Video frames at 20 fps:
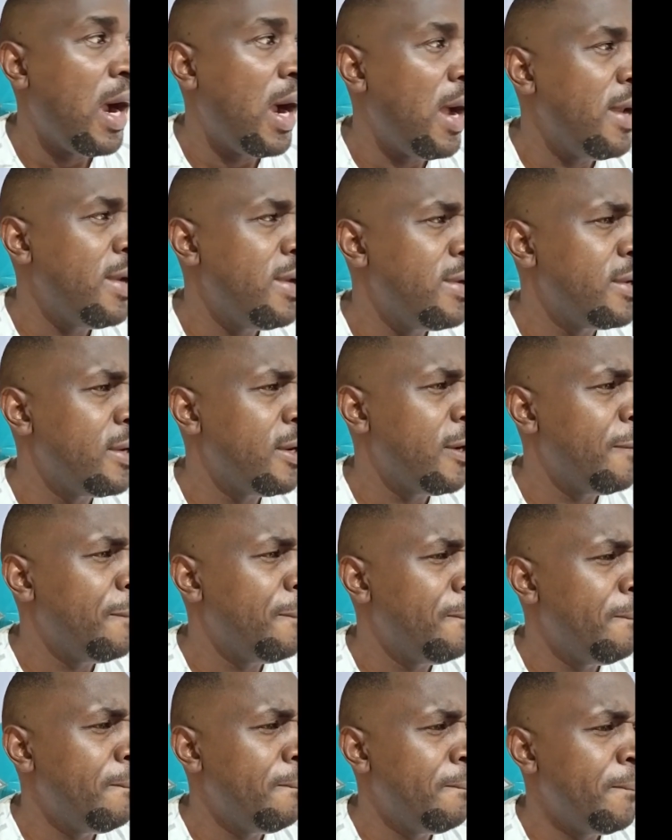
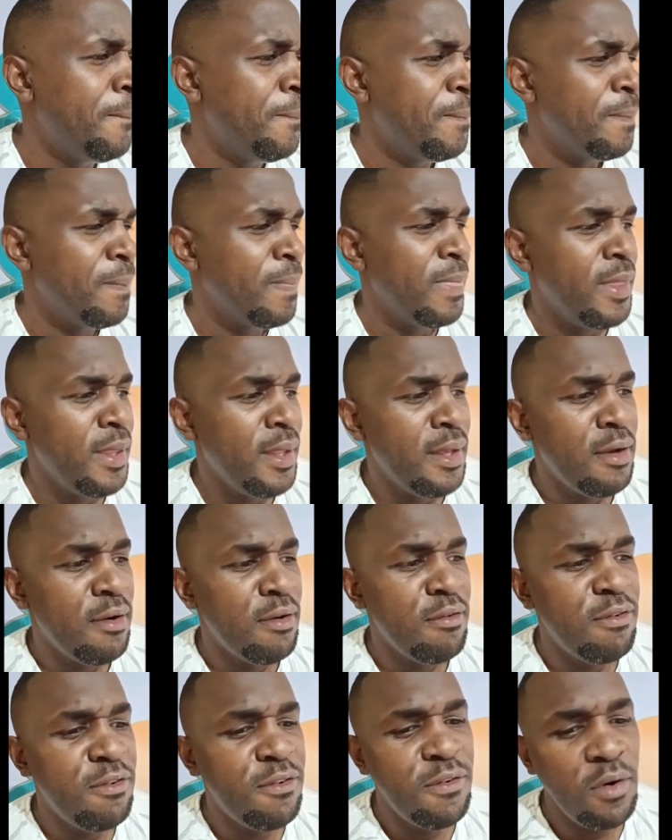And
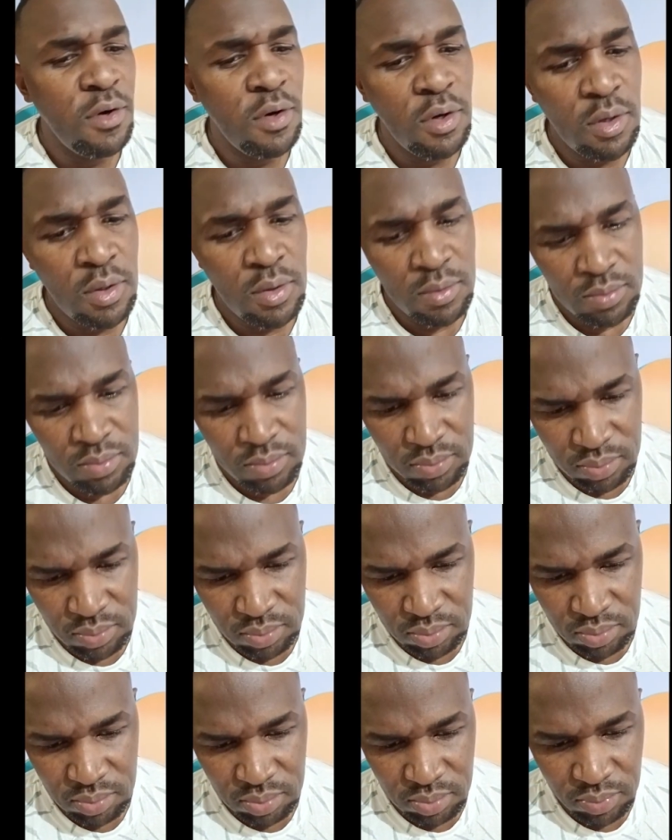for
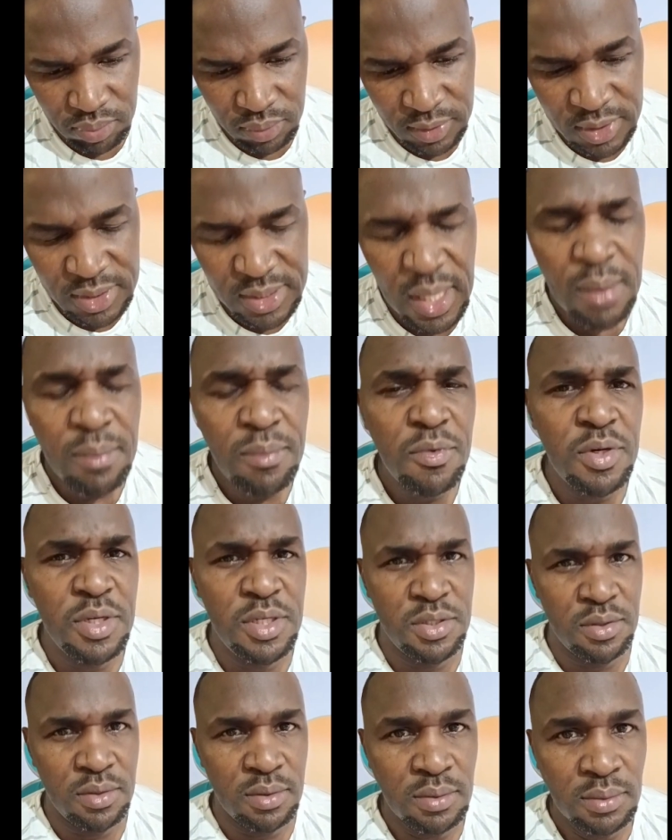some
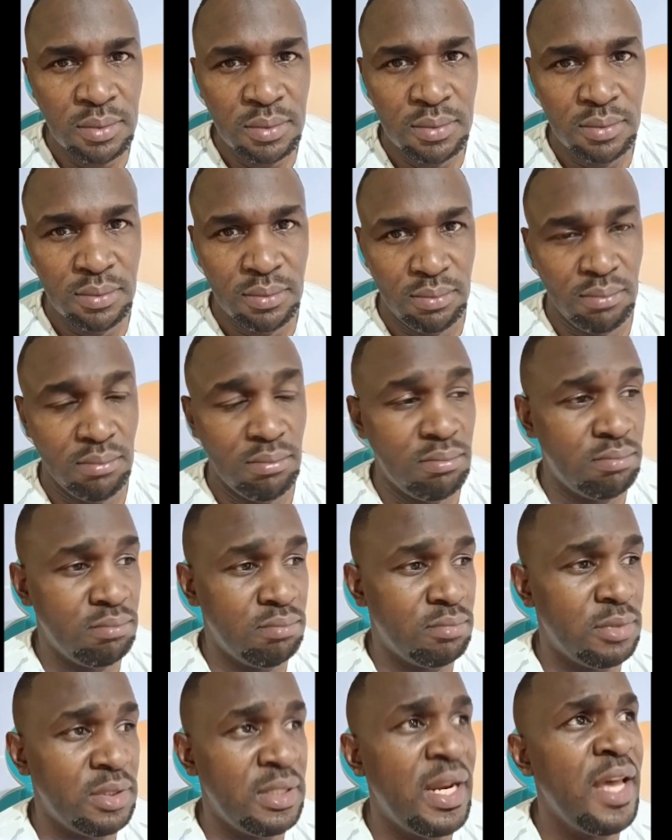reason,
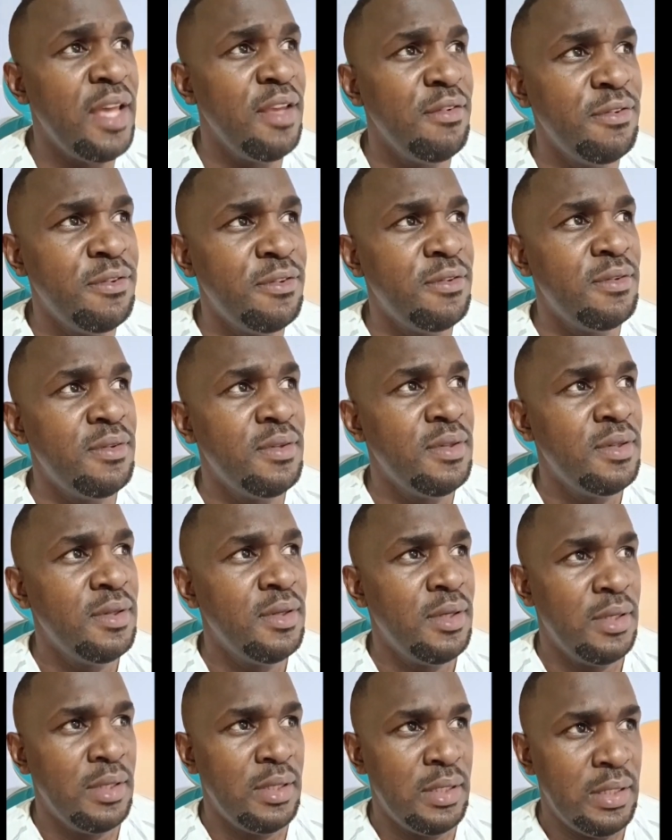life
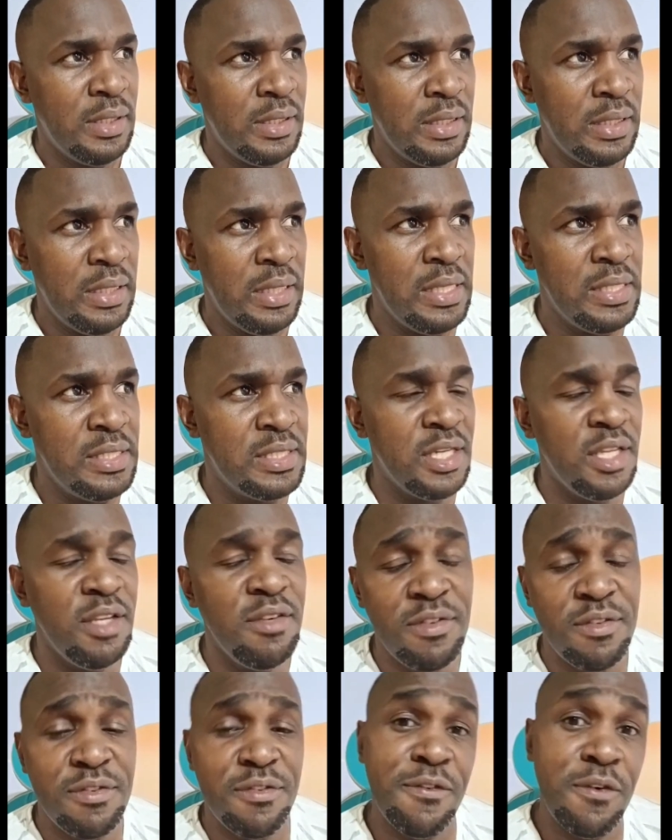is
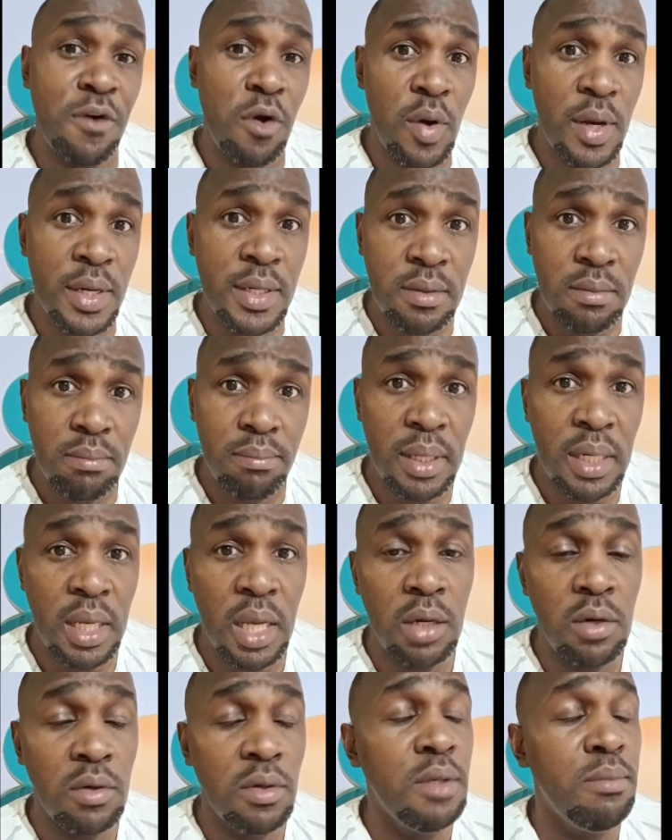lived forward but
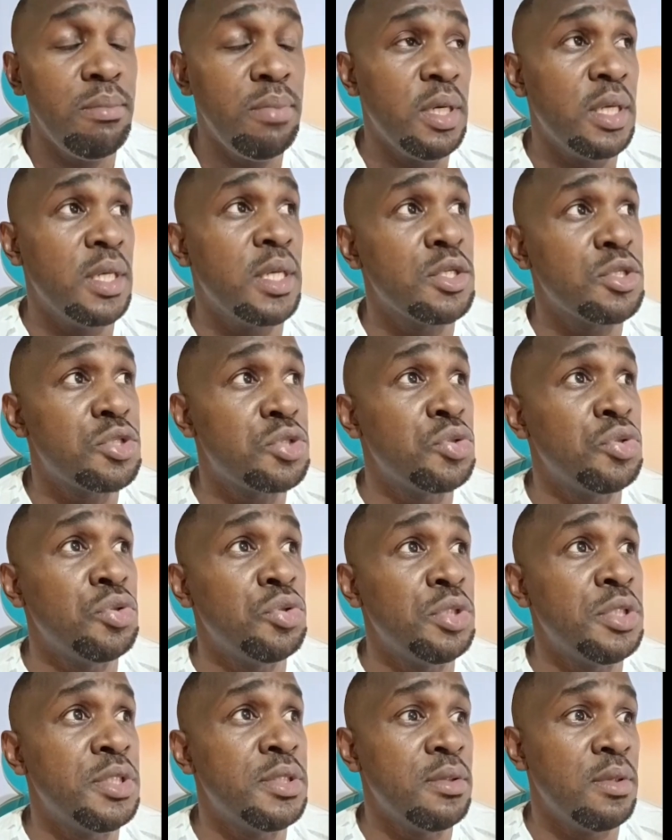can only be
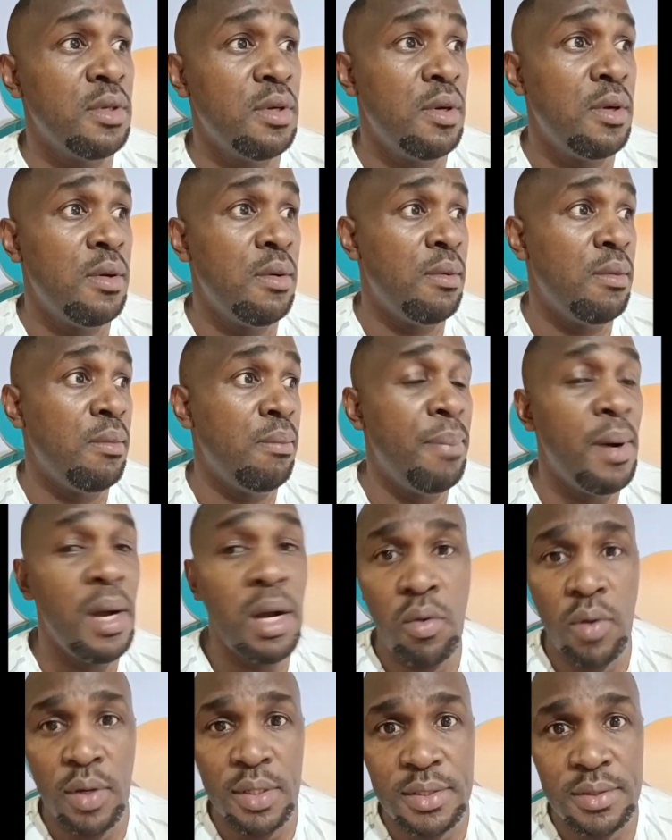understood
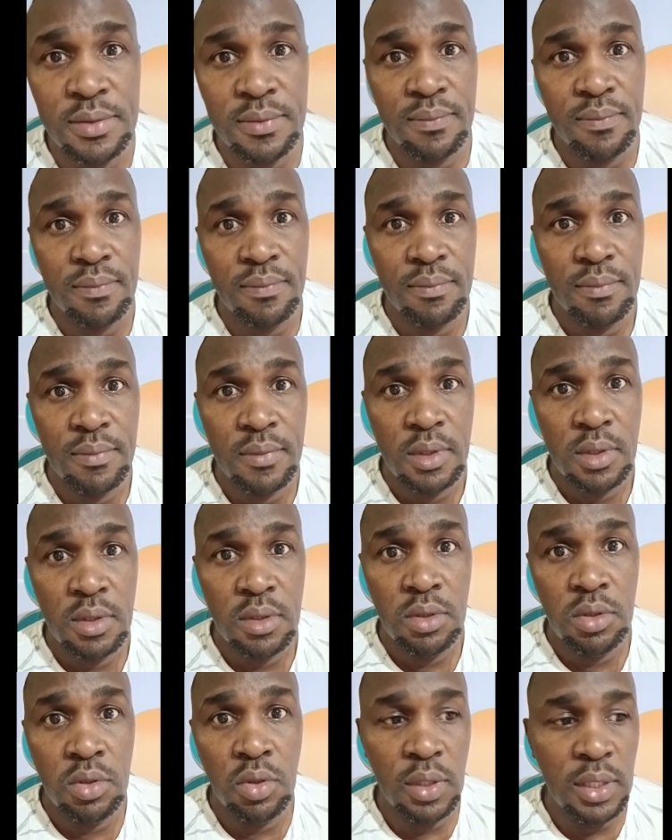backwards.
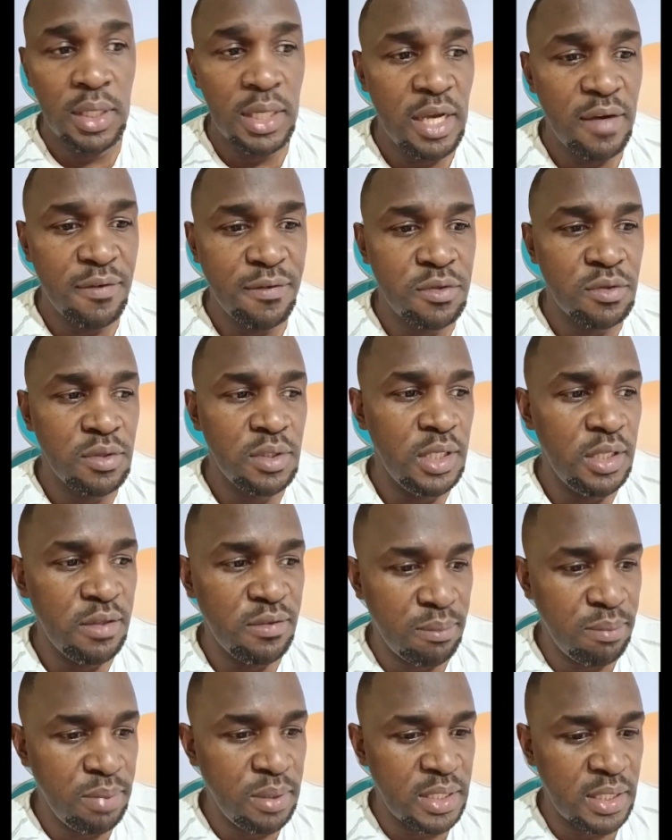You only have to
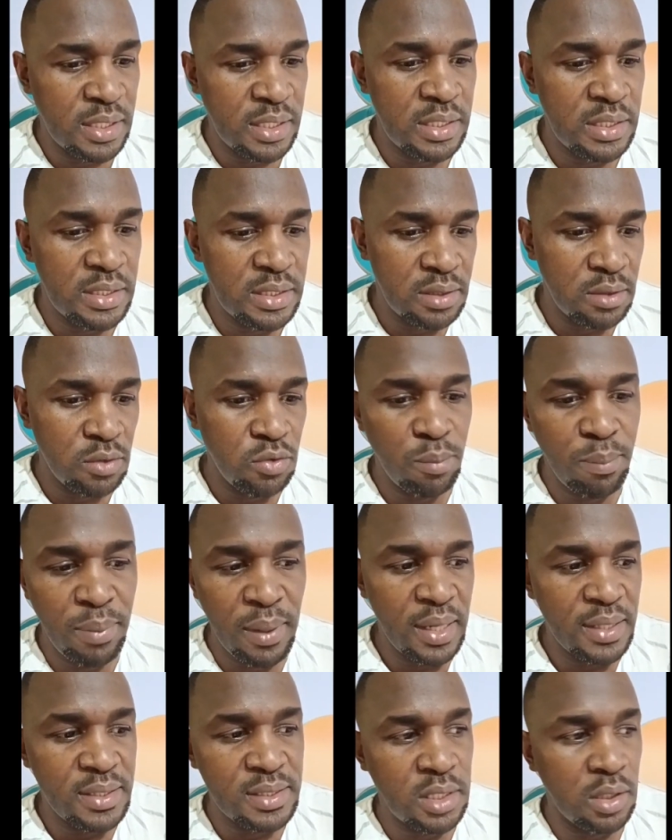live a bit and then look
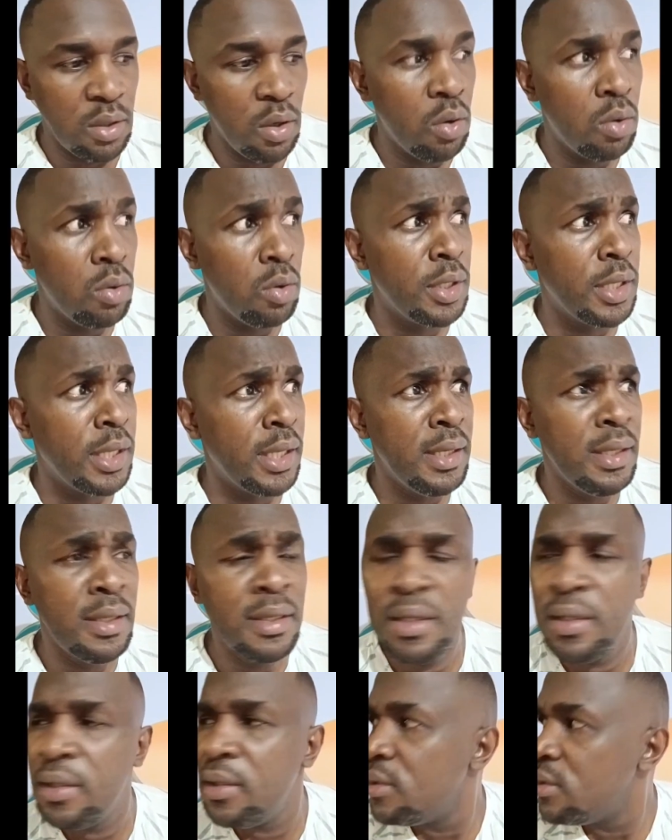back and say, oh, okay,
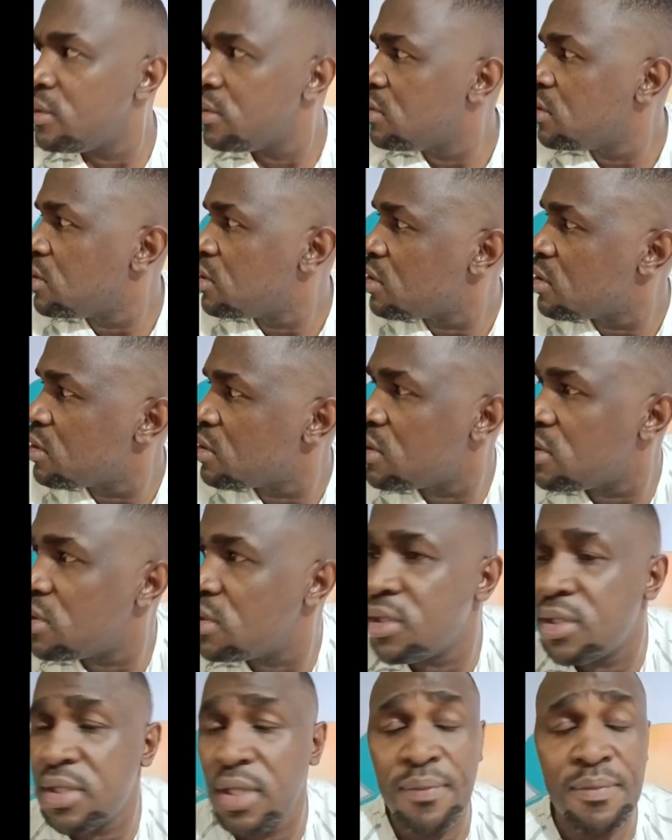this is
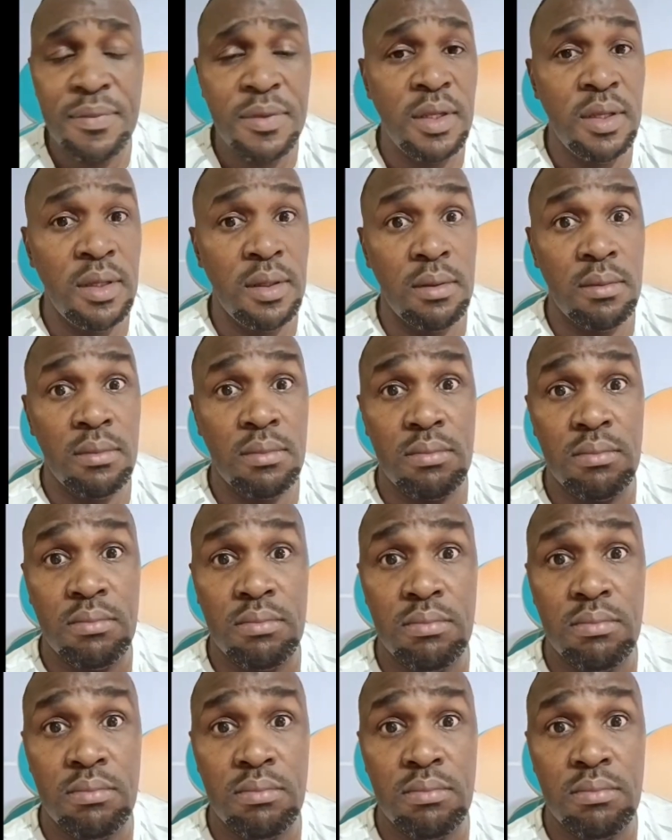something